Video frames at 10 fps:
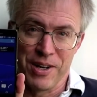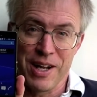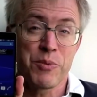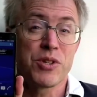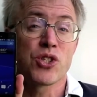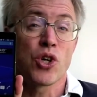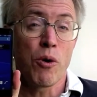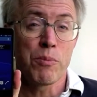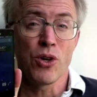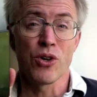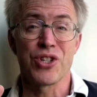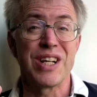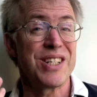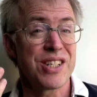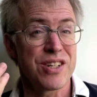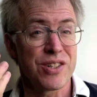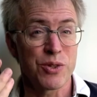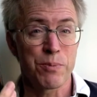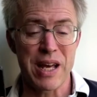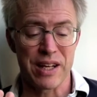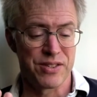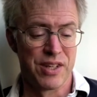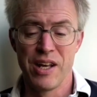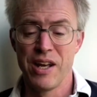yet with top-notch internal specs.